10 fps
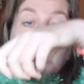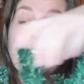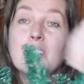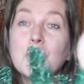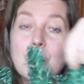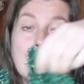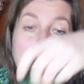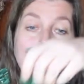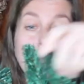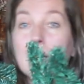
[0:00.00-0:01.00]
I'm going to show a
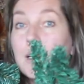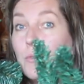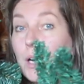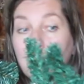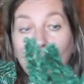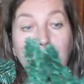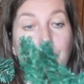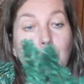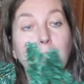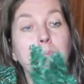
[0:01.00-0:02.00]
little trick of what I normally
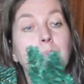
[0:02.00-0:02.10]
do.